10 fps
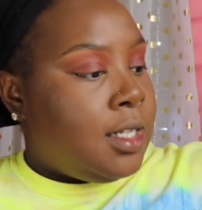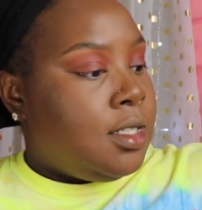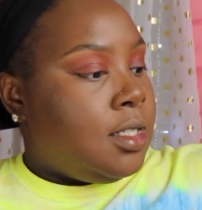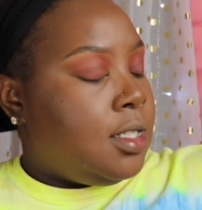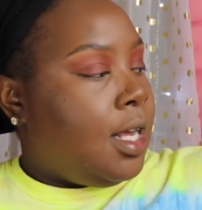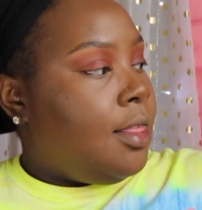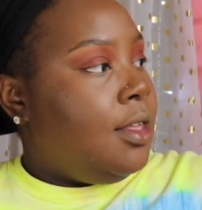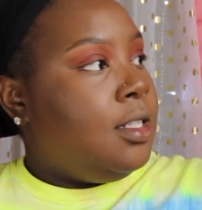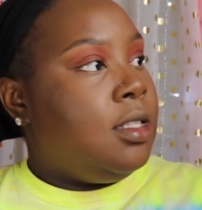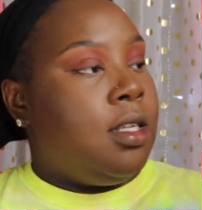Just like
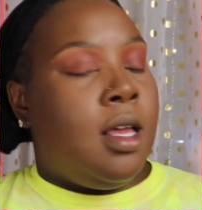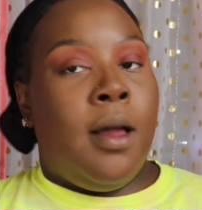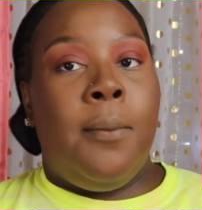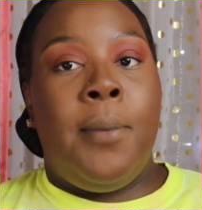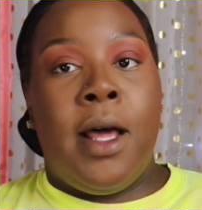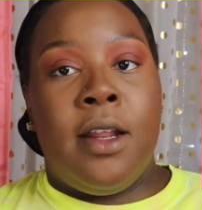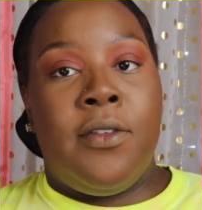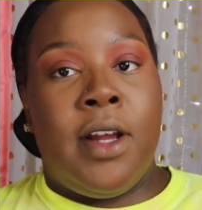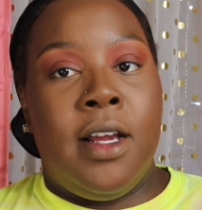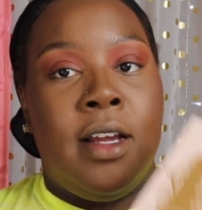this palette
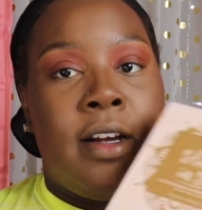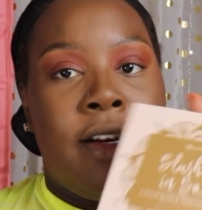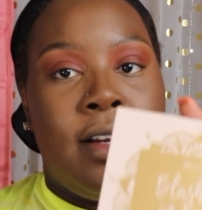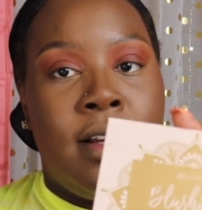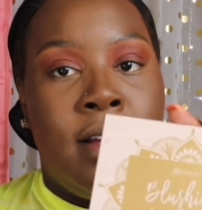right here.